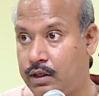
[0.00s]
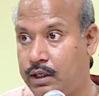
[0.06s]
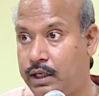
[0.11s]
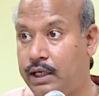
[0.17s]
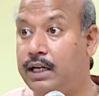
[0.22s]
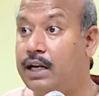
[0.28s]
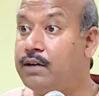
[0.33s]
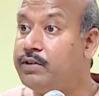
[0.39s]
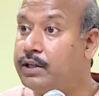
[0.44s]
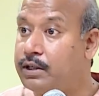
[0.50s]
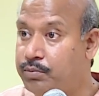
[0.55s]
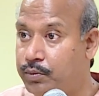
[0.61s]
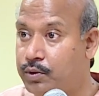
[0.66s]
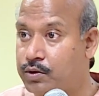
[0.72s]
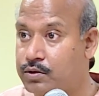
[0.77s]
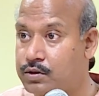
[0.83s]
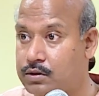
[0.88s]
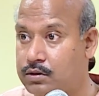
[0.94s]
11
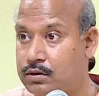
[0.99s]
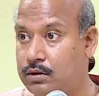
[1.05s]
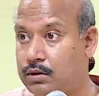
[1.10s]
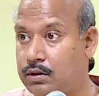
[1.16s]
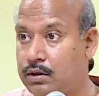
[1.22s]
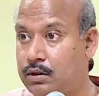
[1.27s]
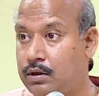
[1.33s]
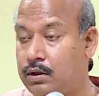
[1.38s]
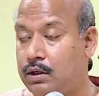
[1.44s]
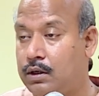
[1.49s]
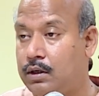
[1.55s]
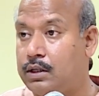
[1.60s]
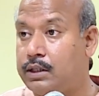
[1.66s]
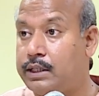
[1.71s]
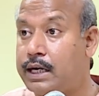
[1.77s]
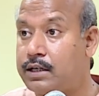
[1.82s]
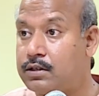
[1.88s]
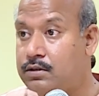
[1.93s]
books,
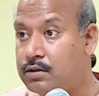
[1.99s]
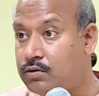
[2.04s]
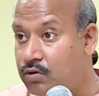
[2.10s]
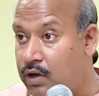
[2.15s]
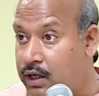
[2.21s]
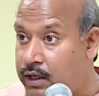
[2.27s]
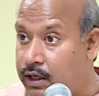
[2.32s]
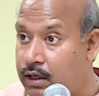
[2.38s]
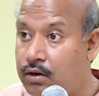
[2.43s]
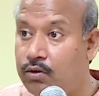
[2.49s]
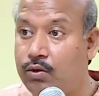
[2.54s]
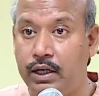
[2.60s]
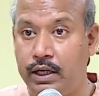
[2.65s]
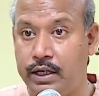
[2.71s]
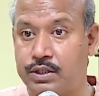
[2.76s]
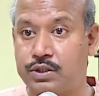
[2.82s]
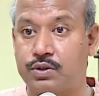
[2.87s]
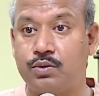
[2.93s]
that's the one and
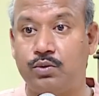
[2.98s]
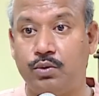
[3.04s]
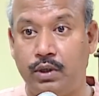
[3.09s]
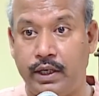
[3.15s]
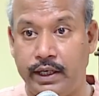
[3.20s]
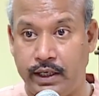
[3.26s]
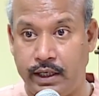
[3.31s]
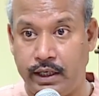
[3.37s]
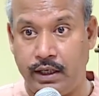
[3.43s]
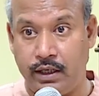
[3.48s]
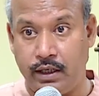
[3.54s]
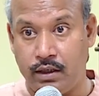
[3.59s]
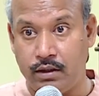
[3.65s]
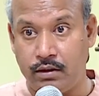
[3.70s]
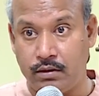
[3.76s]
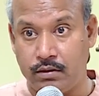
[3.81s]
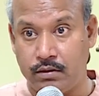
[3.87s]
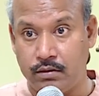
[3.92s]
only school in
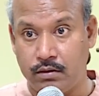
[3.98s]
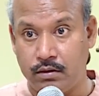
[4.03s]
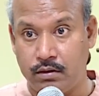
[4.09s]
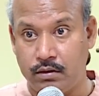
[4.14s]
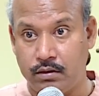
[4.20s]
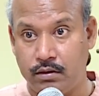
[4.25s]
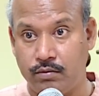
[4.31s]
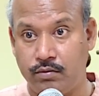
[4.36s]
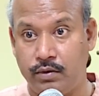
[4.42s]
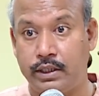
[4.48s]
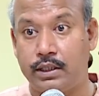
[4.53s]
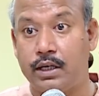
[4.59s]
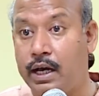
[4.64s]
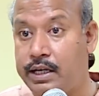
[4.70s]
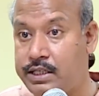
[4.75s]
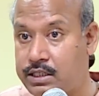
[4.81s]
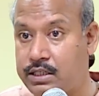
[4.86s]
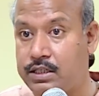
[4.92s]
India with
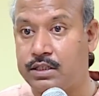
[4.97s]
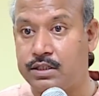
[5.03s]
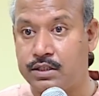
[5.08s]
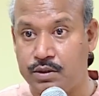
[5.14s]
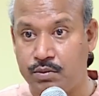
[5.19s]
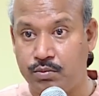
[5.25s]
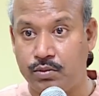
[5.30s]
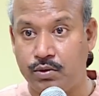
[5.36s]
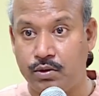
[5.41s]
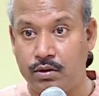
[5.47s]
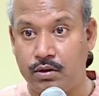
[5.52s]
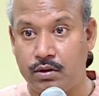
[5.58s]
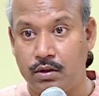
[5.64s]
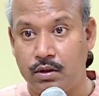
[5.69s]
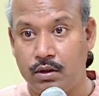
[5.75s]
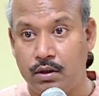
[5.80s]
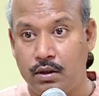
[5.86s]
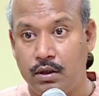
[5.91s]
ICSE board,
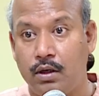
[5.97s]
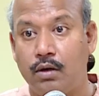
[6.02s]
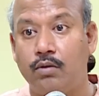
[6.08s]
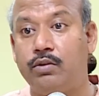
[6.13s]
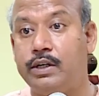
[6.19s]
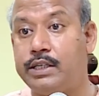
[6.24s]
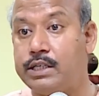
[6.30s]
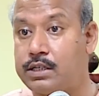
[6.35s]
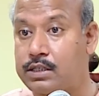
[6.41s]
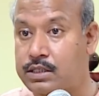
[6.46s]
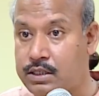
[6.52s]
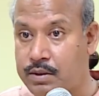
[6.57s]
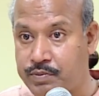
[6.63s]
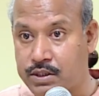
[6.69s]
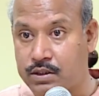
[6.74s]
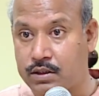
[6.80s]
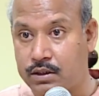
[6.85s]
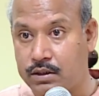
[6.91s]
which has
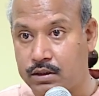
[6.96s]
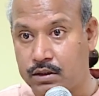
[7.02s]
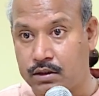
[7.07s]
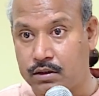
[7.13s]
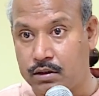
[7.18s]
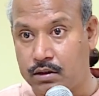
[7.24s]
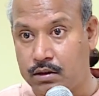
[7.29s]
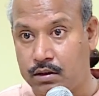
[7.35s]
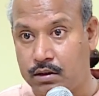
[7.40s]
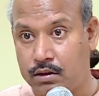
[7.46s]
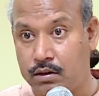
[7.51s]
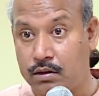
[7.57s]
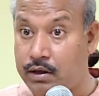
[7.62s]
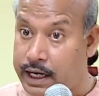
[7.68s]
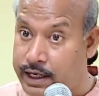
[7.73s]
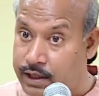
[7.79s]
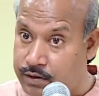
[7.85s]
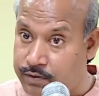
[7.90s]
Sanskrit
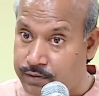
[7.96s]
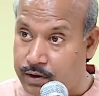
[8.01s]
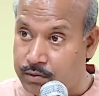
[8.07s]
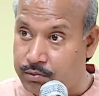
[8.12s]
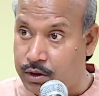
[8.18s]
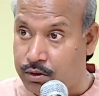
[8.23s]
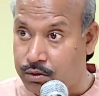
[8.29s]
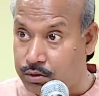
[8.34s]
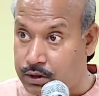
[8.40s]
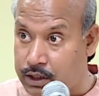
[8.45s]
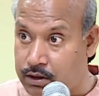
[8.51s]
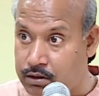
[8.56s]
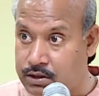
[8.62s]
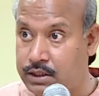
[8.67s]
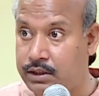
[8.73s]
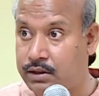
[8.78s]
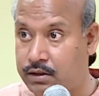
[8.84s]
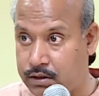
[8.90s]
right from
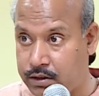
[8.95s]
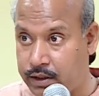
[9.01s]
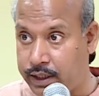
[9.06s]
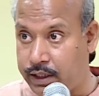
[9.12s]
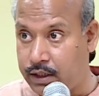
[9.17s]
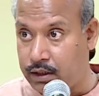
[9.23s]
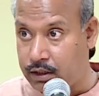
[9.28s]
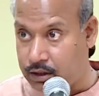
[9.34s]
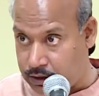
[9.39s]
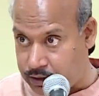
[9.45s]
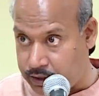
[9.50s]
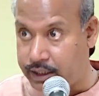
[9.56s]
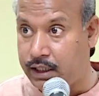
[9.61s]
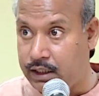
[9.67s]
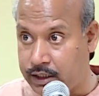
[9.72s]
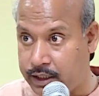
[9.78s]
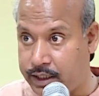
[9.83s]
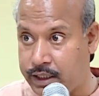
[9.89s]
2003
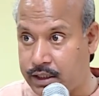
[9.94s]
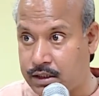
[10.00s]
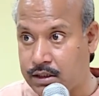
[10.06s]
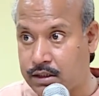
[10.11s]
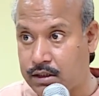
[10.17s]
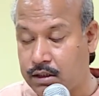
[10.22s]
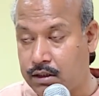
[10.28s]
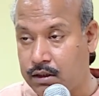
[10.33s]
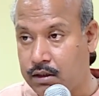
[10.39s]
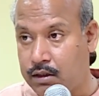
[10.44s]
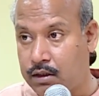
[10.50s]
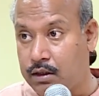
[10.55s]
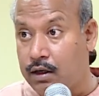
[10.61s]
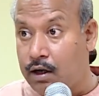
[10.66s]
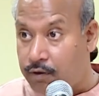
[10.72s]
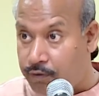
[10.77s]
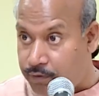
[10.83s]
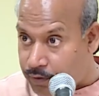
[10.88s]
till date,
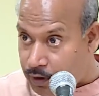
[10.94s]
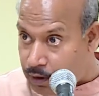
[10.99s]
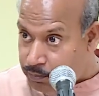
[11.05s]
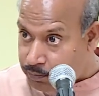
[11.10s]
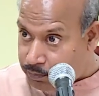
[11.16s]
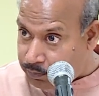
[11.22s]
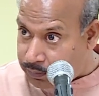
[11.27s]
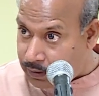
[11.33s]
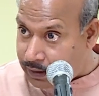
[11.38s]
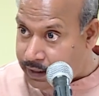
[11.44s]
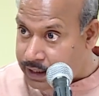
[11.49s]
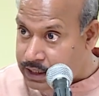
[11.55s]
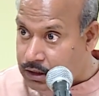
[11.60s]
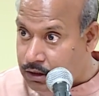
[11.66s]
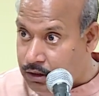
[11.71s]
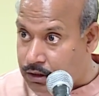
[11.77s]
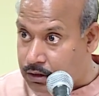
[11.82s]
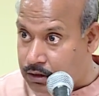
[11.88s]
from play
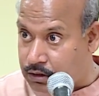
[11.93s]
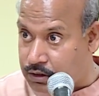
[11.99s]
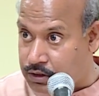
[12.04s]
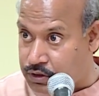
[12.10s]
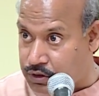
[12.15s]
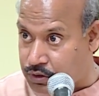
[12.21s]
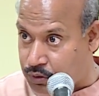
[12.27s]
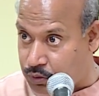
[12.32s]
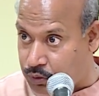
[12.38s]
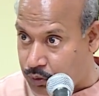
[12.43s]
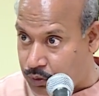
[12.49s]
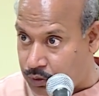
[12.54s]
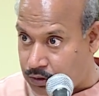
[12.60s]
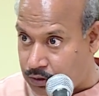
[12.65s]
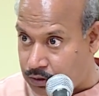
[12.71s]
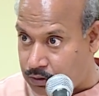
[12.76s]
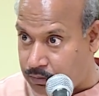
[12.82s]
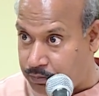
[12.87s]
school,
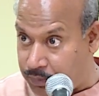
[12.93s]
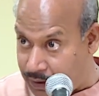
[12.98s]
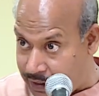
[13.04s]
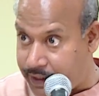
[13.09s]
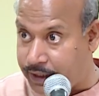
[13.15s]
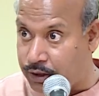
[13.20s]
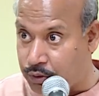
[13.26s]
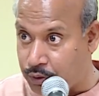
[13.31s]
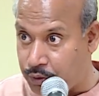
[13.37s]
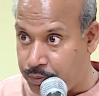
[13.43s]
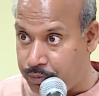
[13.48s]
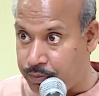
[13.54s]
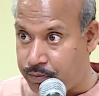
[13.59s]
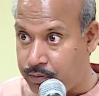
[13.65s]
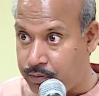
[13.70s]
play group